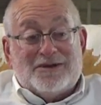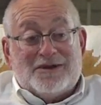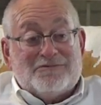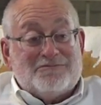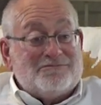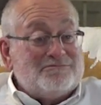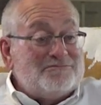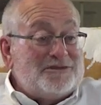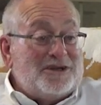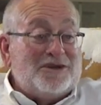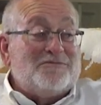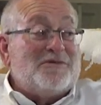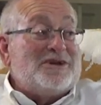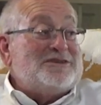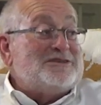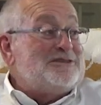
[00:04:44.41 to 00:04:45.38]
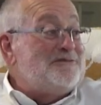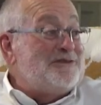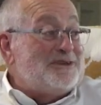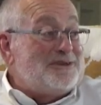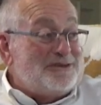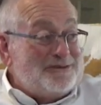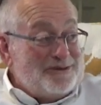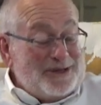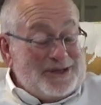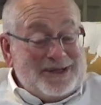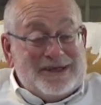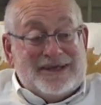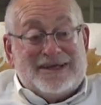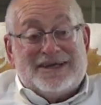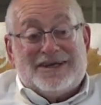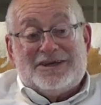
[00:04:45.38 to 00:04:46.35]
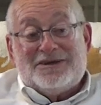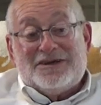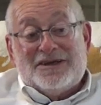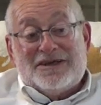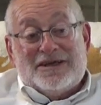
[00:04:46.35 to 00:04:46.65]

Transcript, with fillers: I've done my civic duty, uh,